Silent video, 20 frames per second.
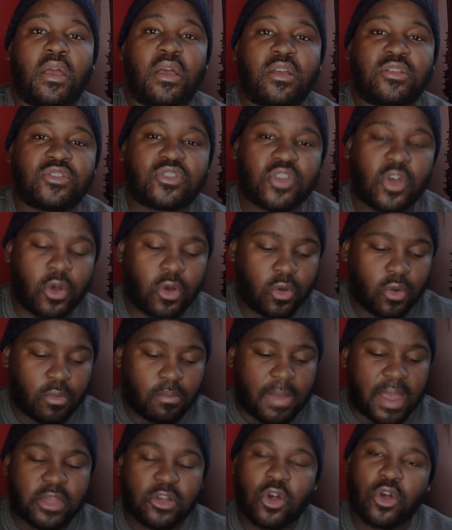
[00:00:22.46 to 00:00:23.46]
So,
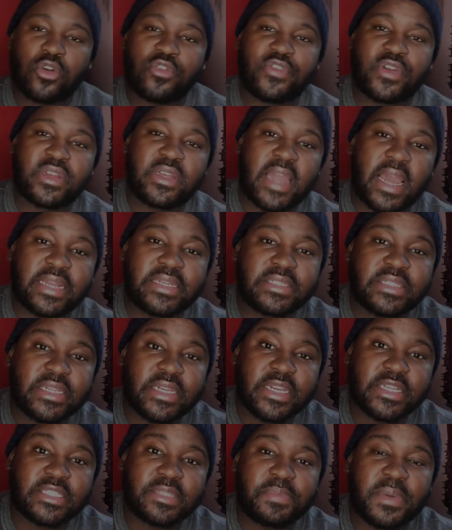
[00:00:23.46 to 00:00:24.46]
my COVID-19
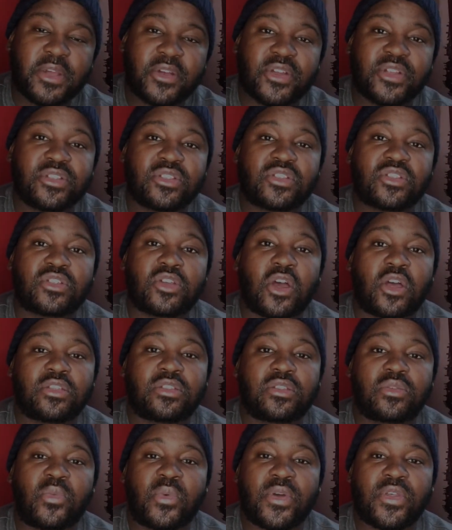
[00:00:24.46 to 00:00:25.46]
experience
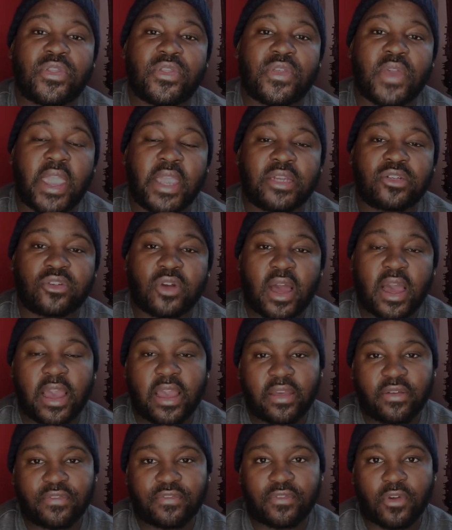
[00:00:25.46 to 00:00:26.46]
starts with a
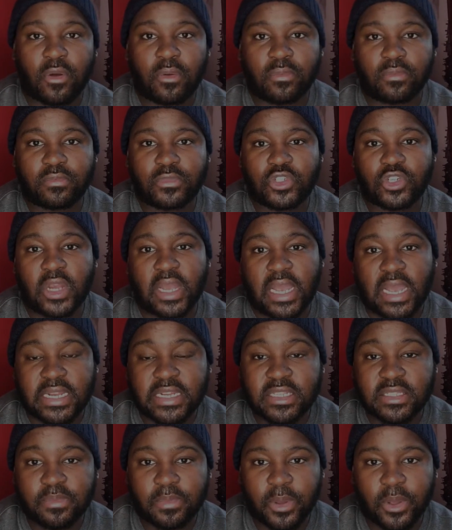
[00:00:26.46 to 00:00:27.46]
drive from
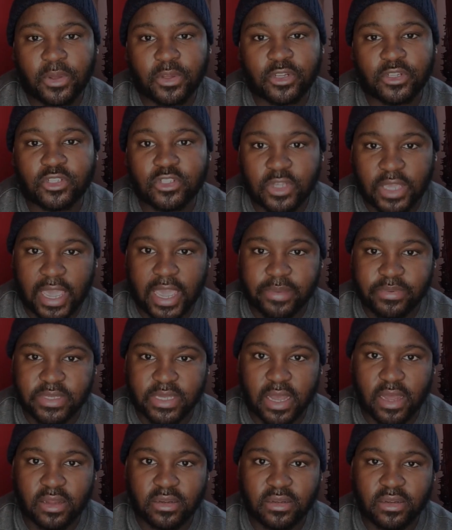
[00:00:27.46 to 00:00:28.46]
Johannesburg to Cape
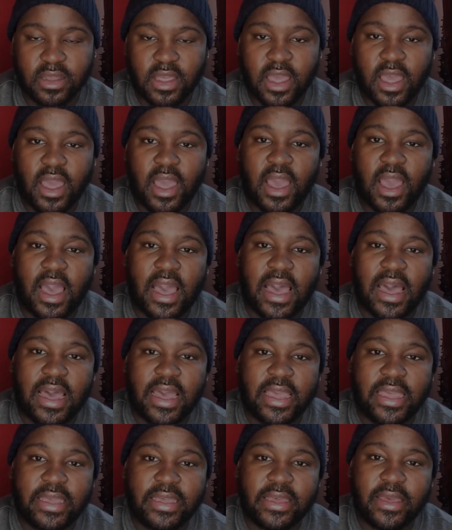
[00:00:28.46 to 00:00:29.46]
Town.
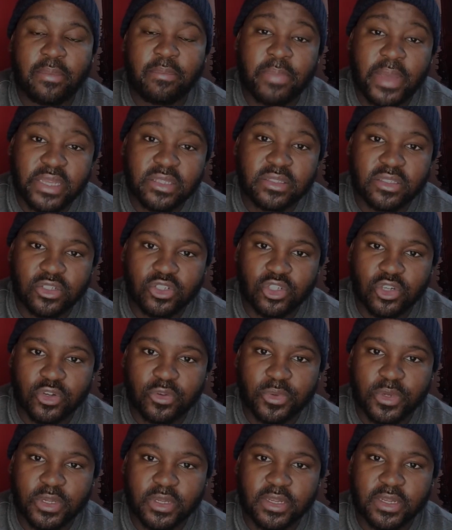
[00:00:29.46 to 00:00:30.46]
I am based in
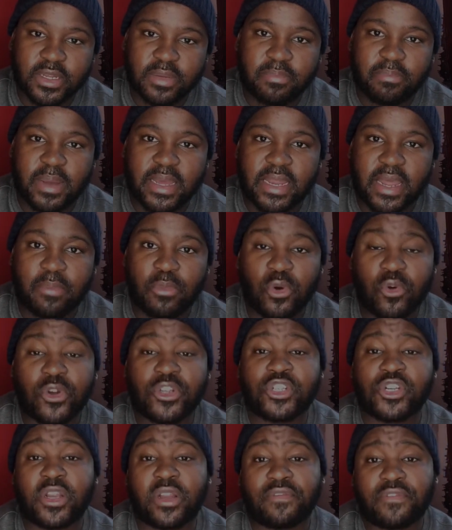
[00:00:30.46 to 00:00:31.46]
Joburg, but I'm
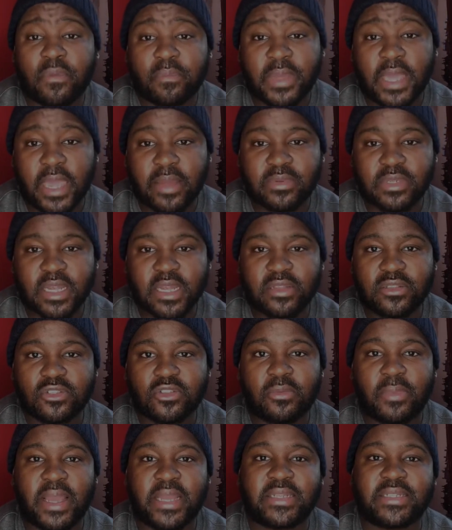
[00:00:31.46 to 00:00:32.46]
originally from Cape Town, so
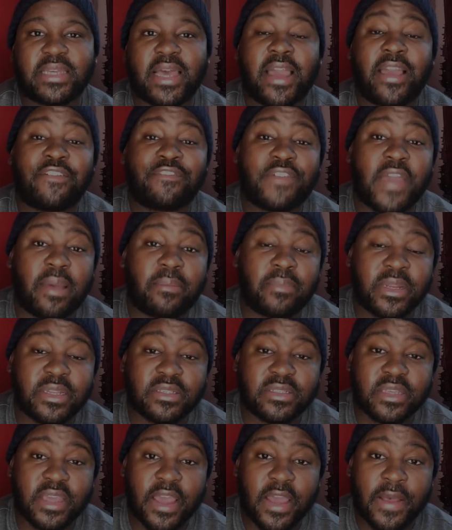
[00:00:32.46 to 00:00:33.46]
my entire family
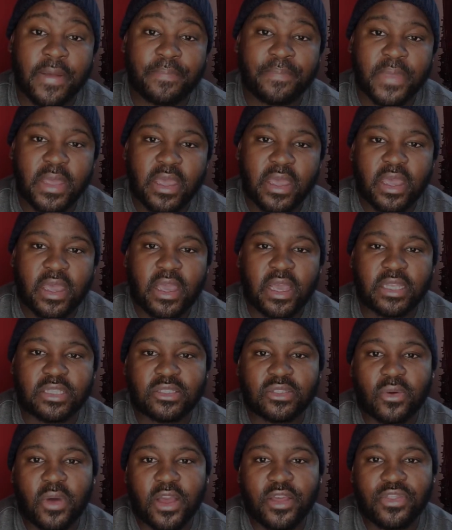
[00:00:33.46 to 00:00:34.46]
is here. And
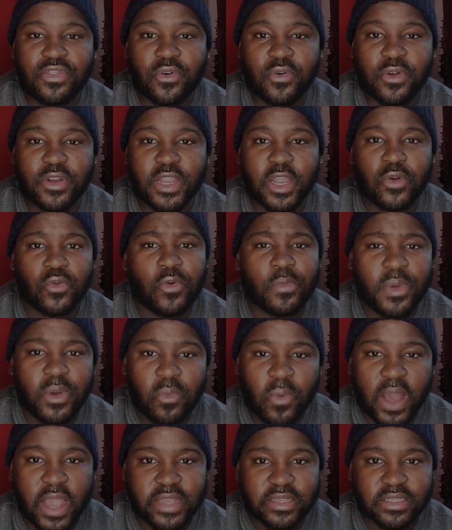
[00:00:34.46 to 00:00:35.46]
so I thought it would be
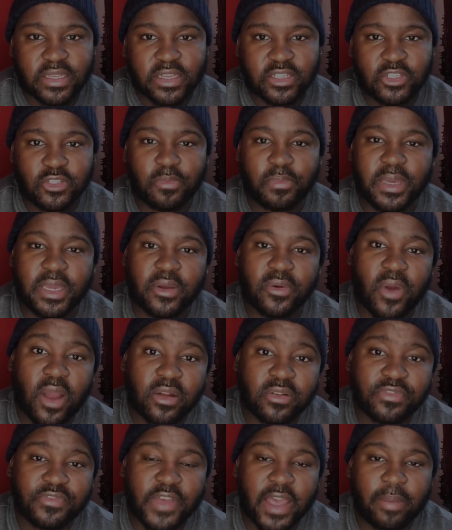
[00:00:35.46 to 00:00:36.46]
wiser to be
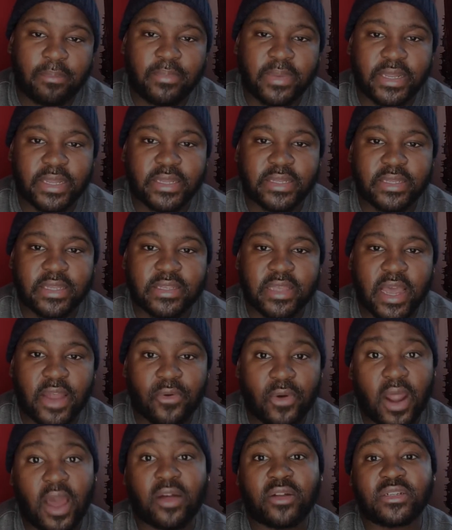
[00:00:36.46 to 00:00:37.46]
around family
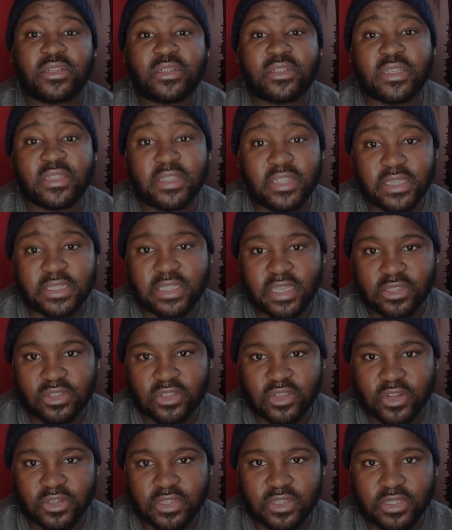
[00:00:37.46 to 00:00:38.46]
around these
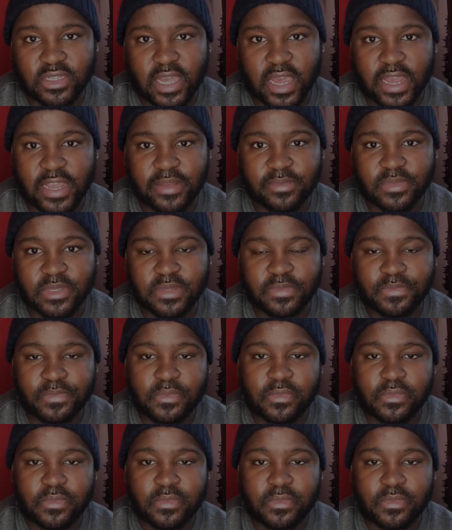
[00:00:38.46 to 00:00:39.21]
uncertain times.